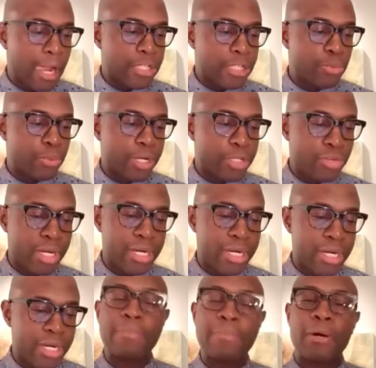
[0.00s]
as we're trying to
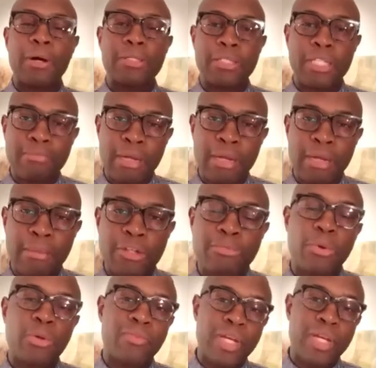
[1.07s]
keep our team members
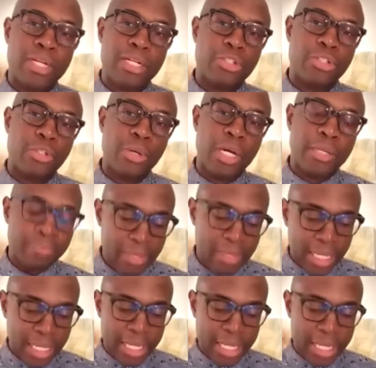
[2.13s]
motivated and so on
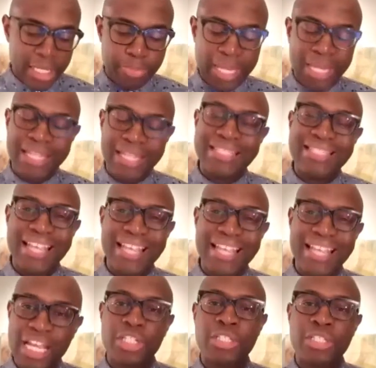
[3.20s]
is paying
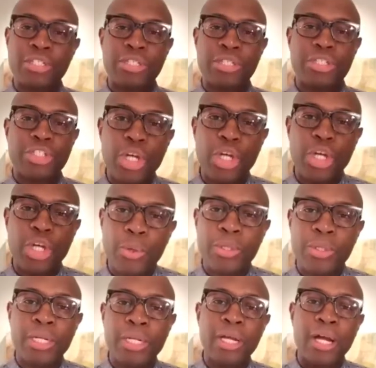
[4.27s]
attention to the
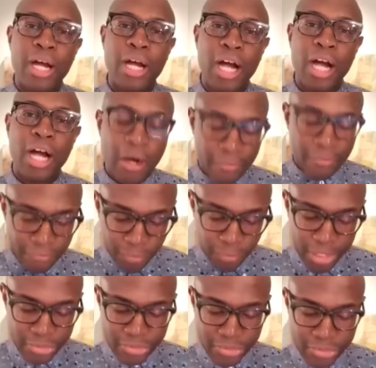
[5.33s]
tone of our
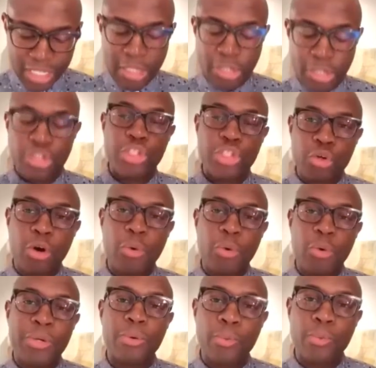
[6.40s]
voice and making sure
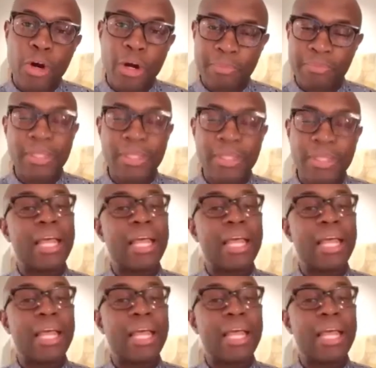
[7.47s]
we are warm